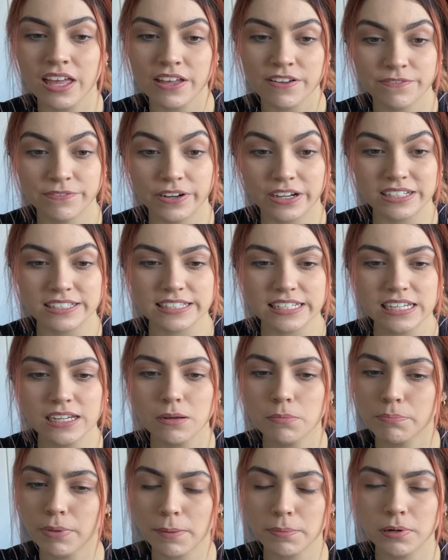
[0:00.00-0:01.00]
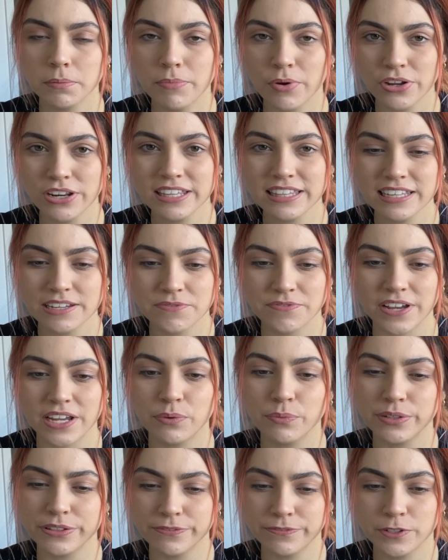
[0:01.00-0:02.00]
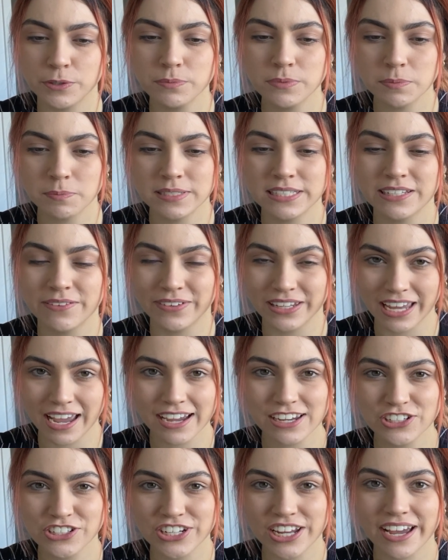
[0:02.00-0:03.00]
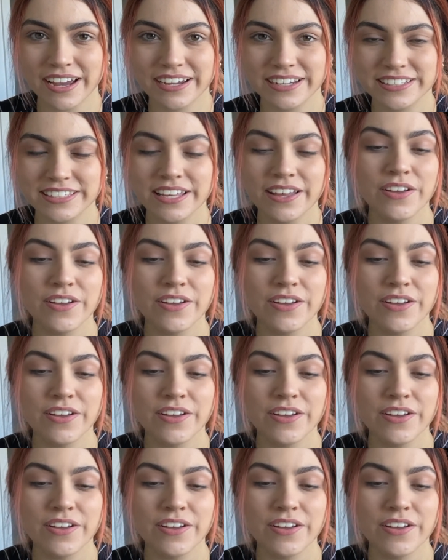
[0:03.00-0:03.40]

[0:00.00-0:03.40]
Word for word: Firstly, by promoting the event with film-specific hashtags,